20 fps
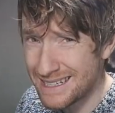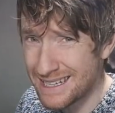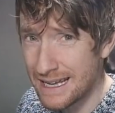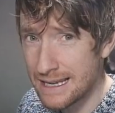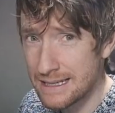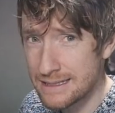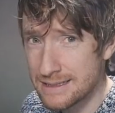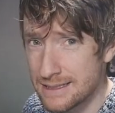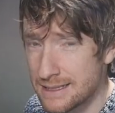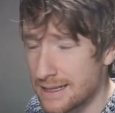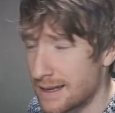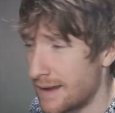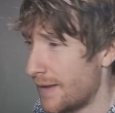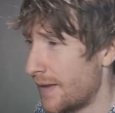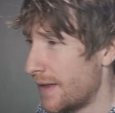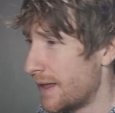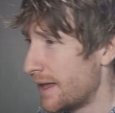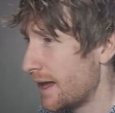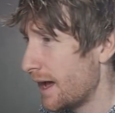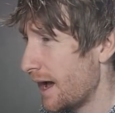test
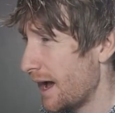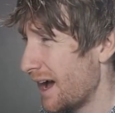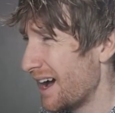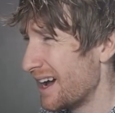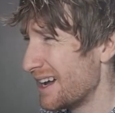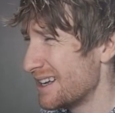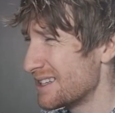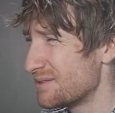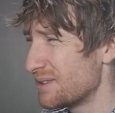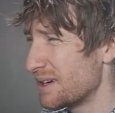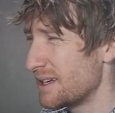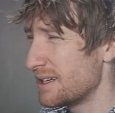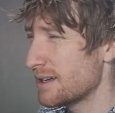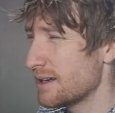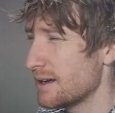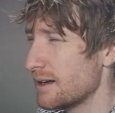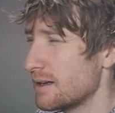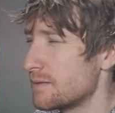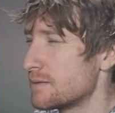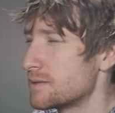is where you
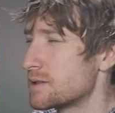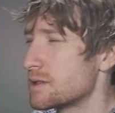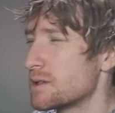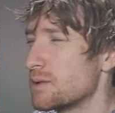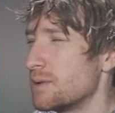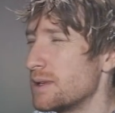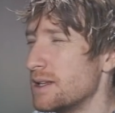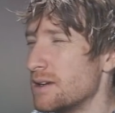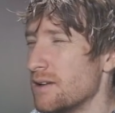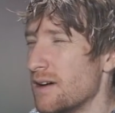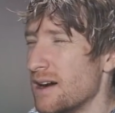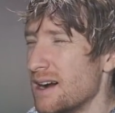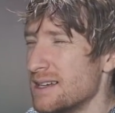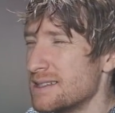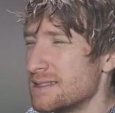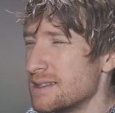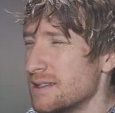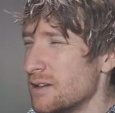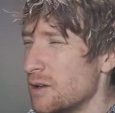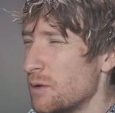kind of squint your
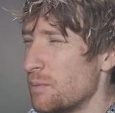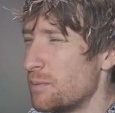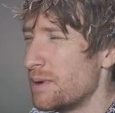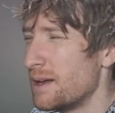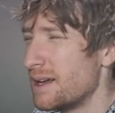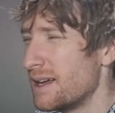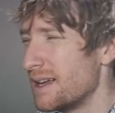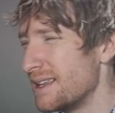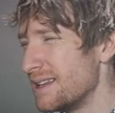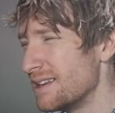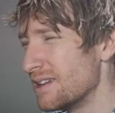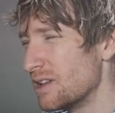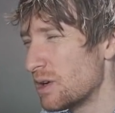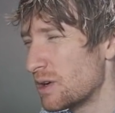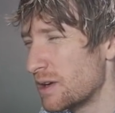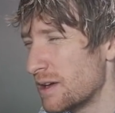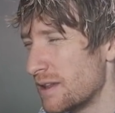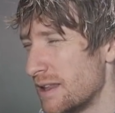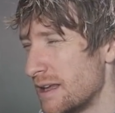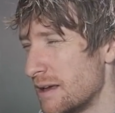eyes a little bit and you
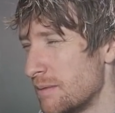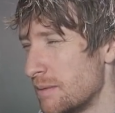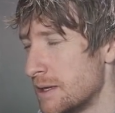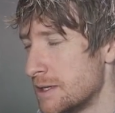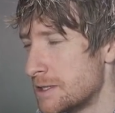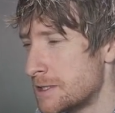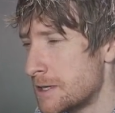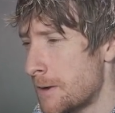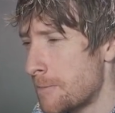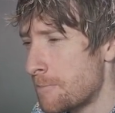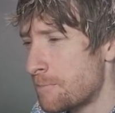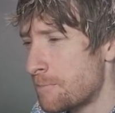look at the image.